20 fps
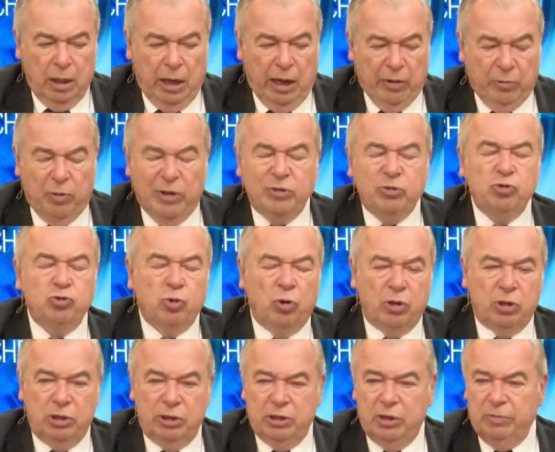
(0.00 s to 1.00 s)
I want to
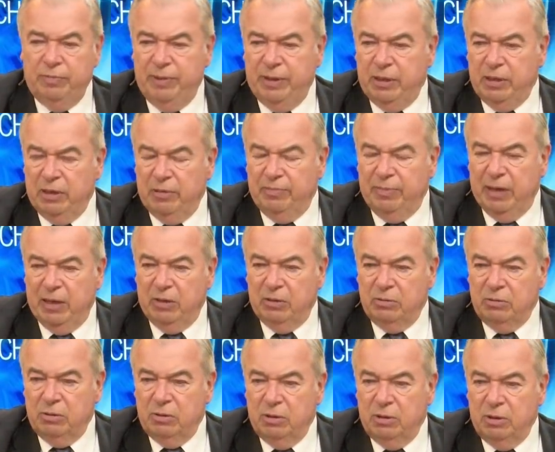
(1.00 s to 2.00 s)
talk a little bit
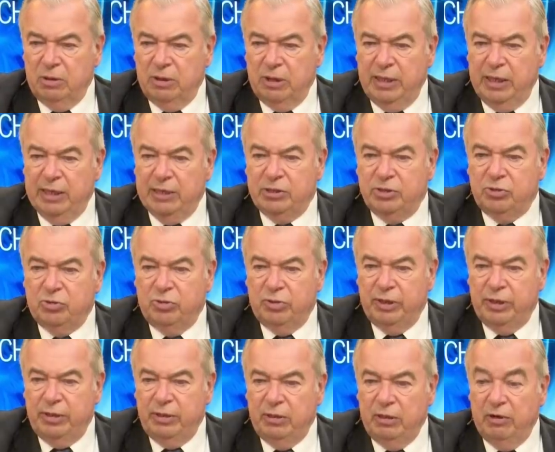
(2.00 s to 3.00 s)
about the
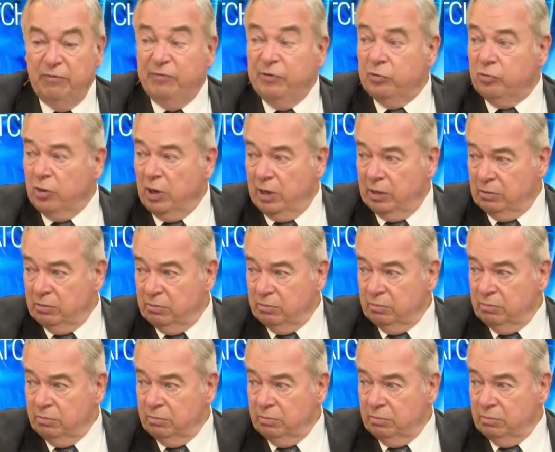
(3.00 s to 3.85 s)
history of Iran.